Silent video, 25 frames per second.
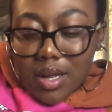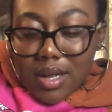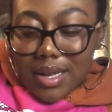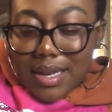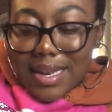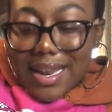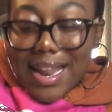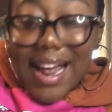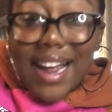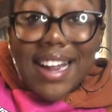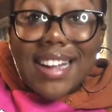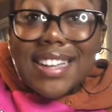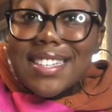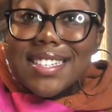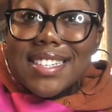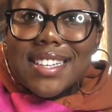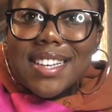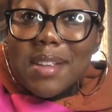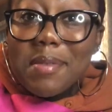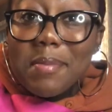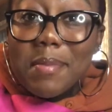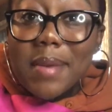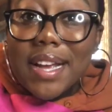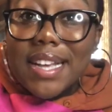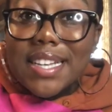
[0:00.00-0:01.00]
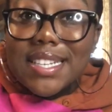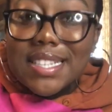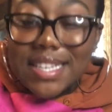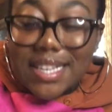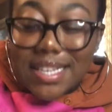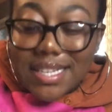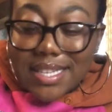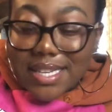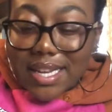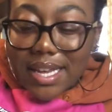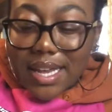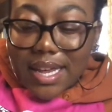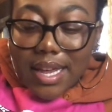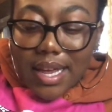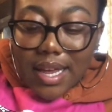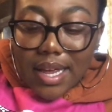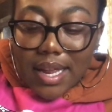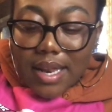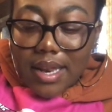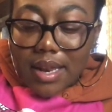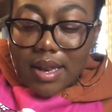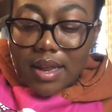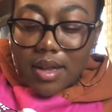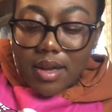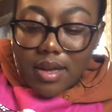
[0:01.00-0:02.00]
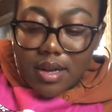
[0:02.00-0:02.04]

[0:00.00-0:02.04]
Nicely mix this in.